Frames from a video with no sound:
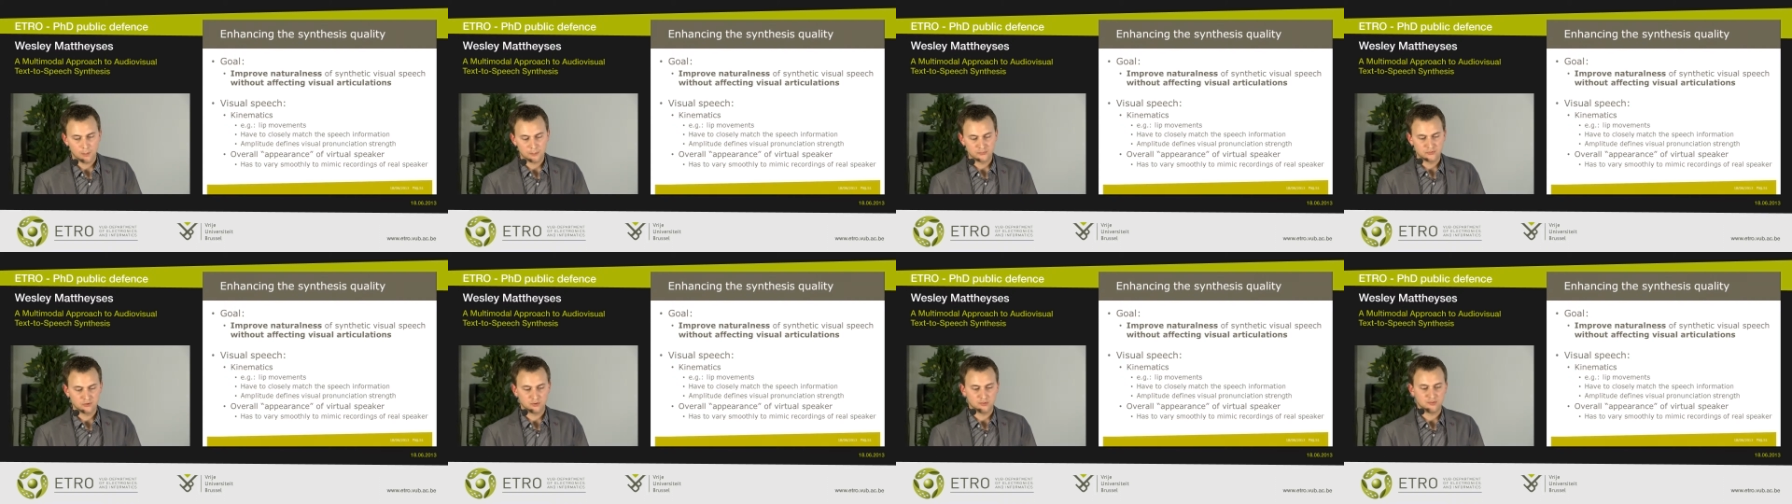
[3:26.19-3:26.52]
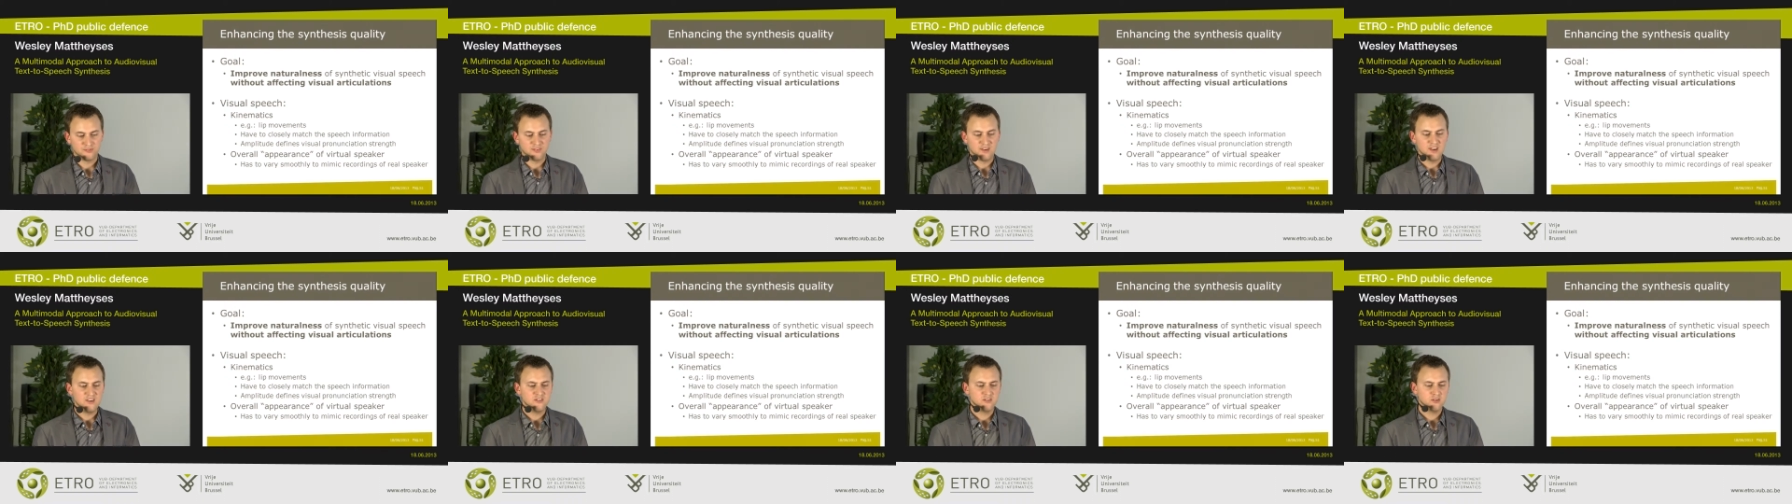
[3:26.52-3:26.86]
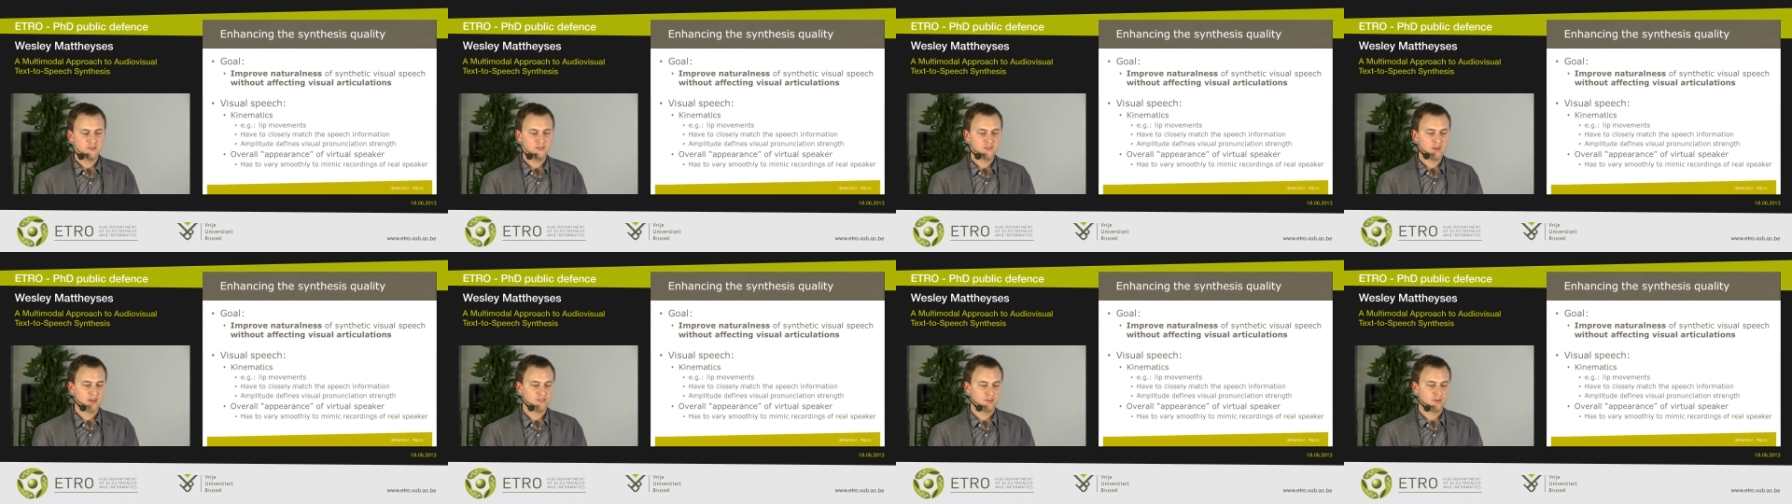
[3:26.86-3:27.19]

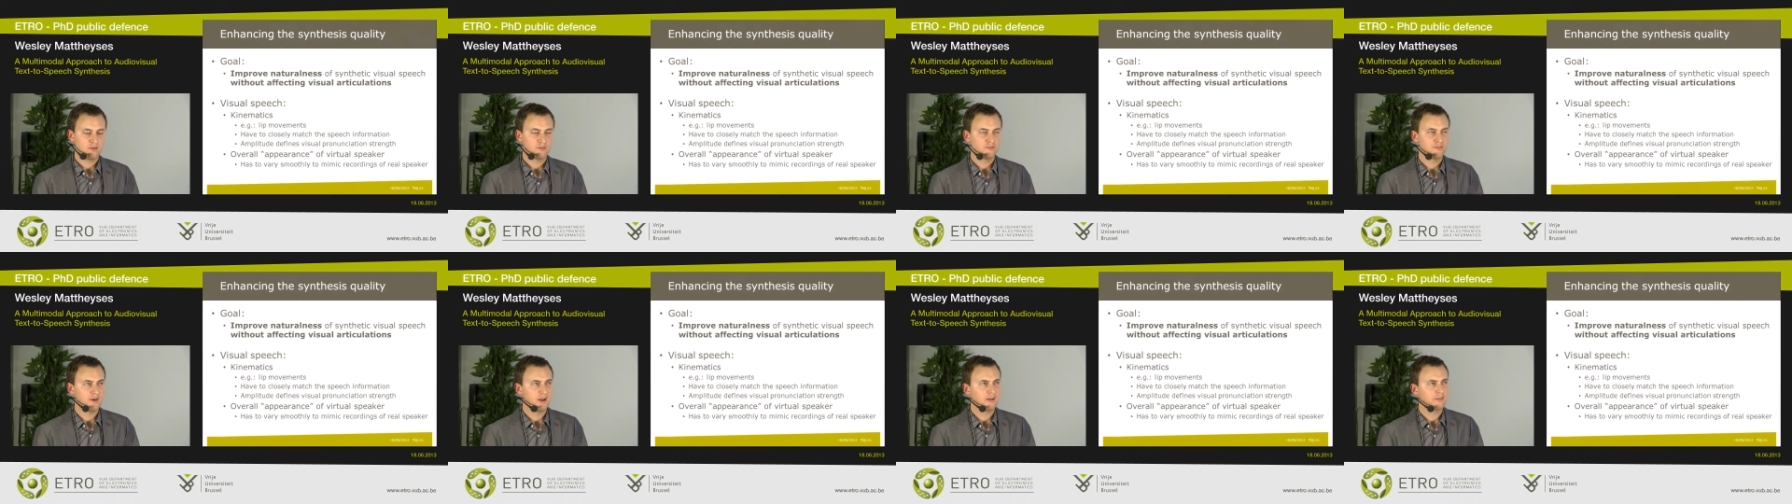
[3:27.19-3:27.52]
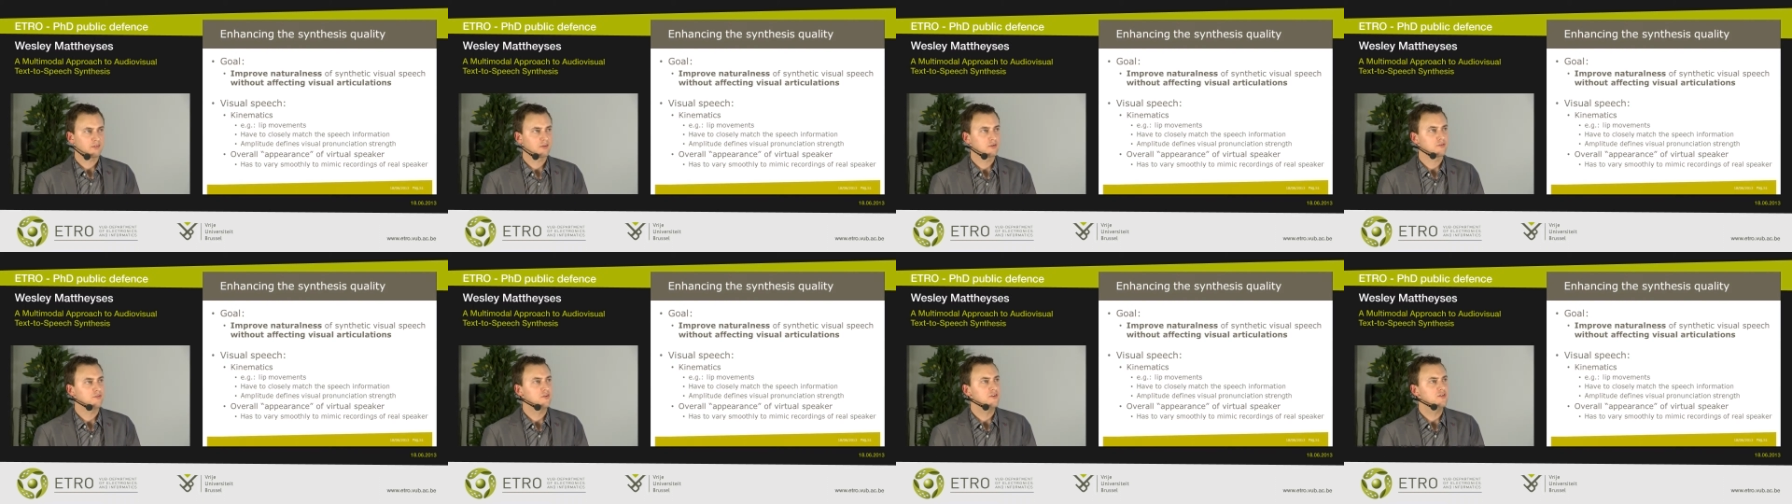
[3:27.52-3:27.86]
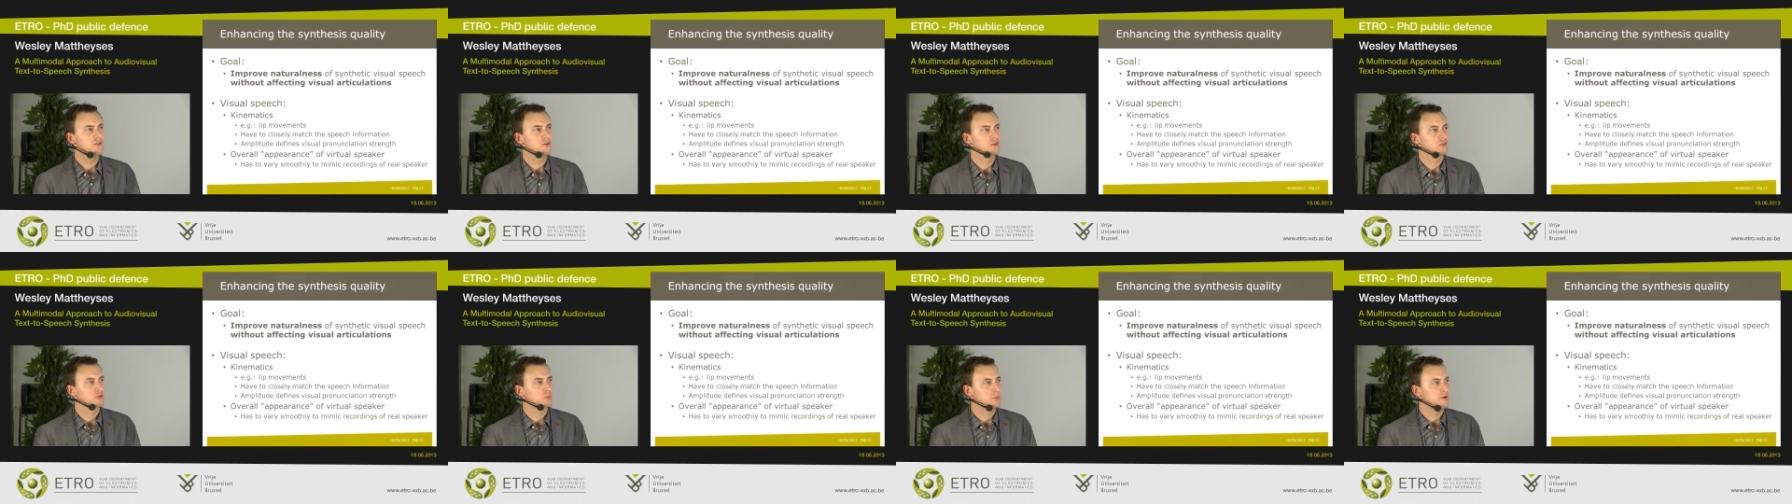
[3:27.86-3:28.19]
observation that in fact the
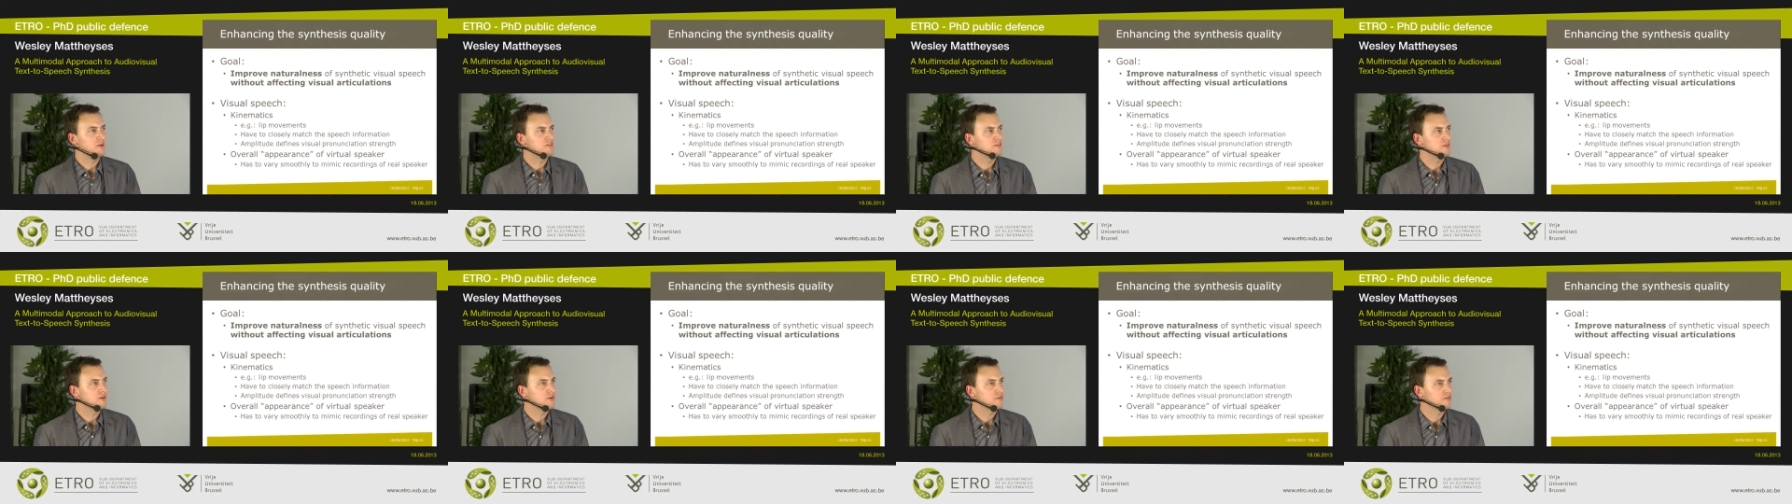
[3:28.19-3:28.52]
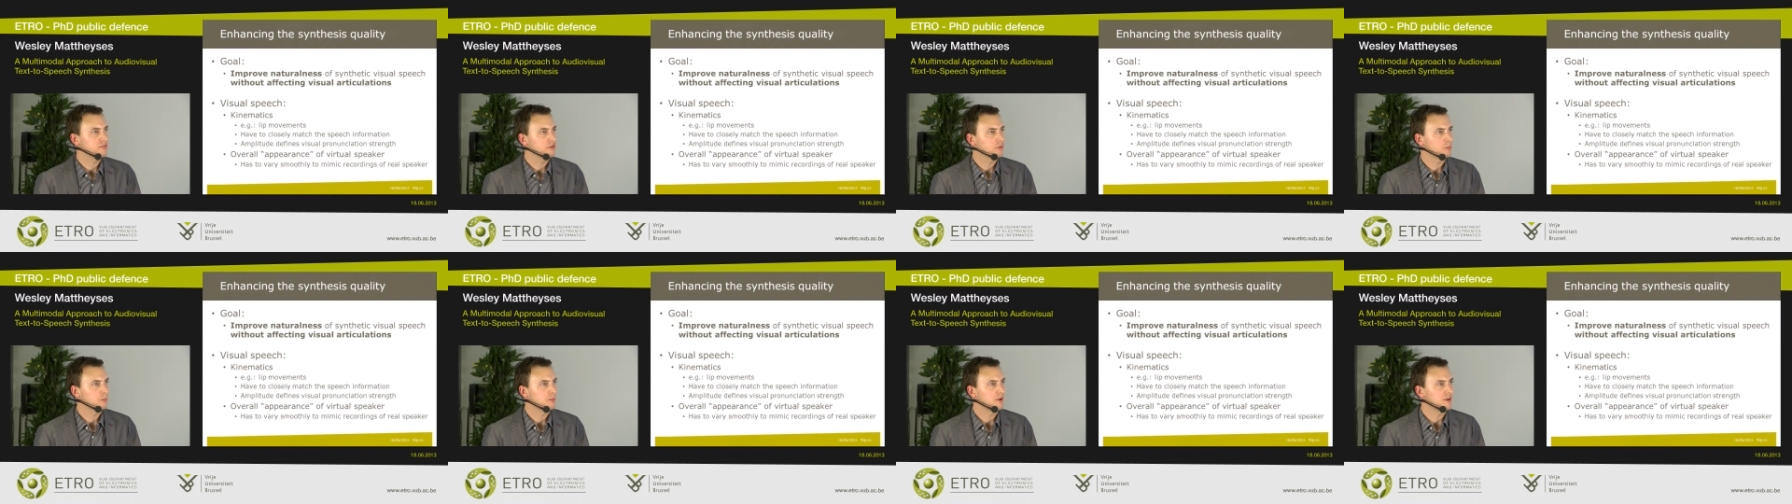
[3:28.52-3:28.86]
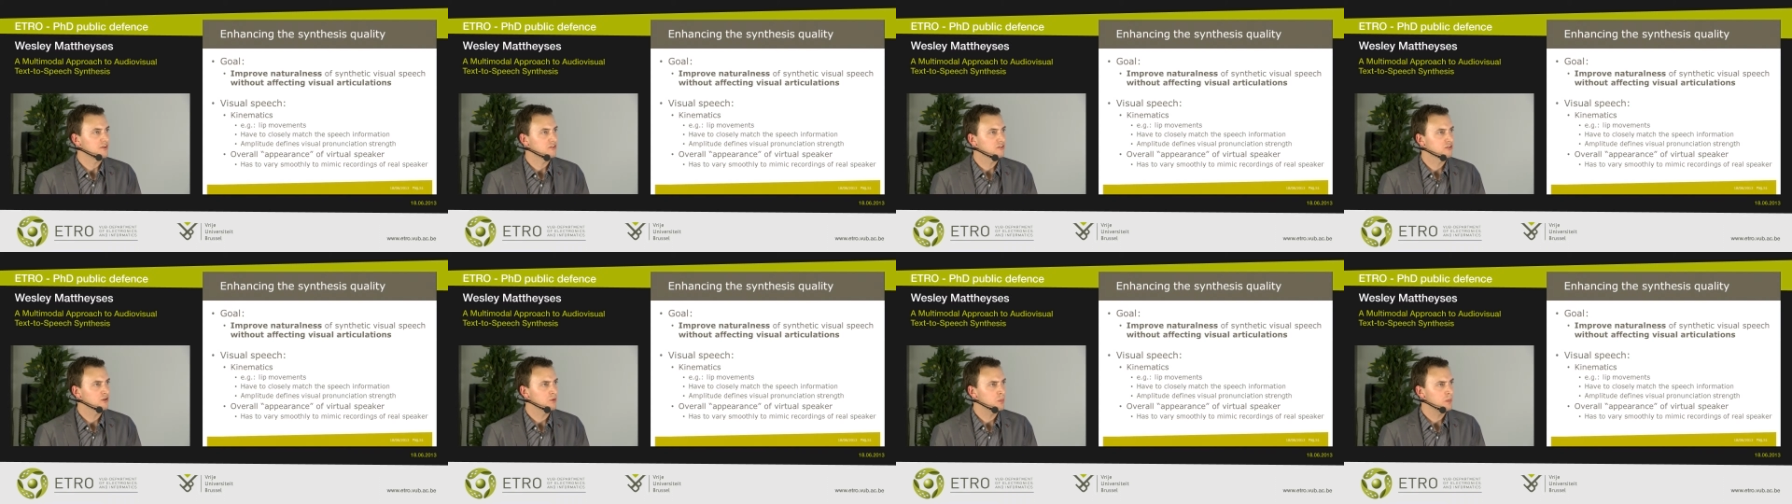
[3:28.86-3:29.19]
visual speech
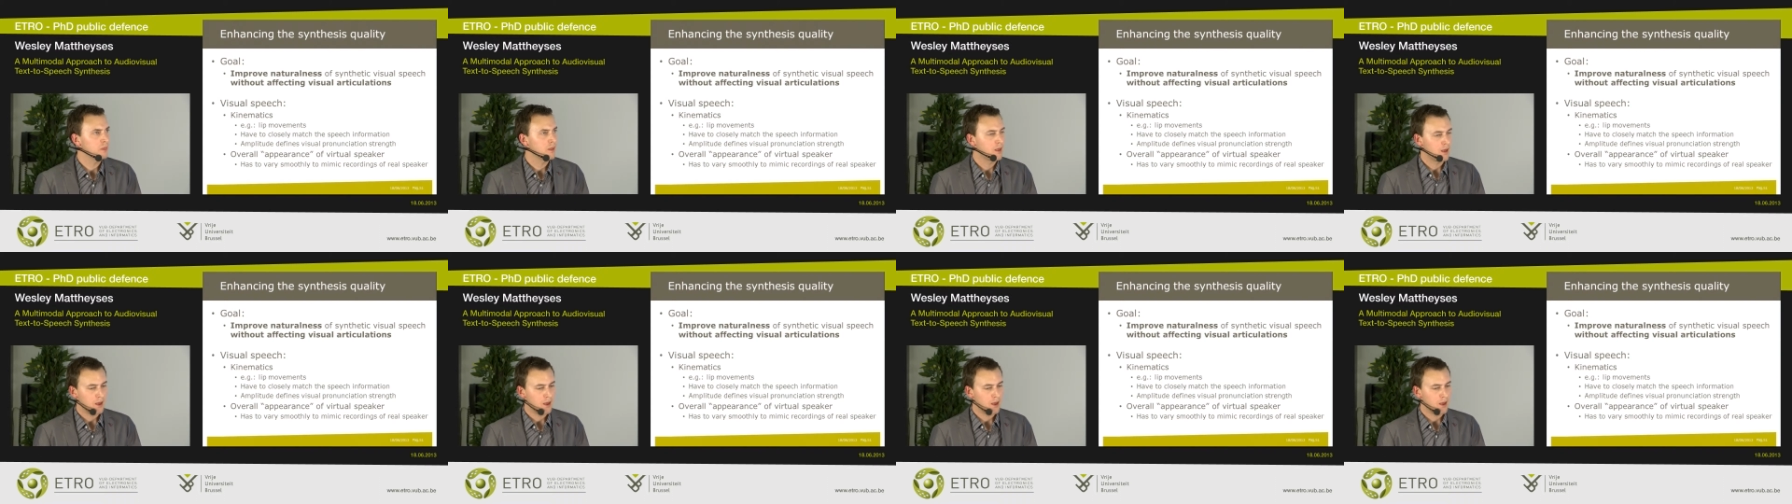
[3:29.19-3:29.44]
information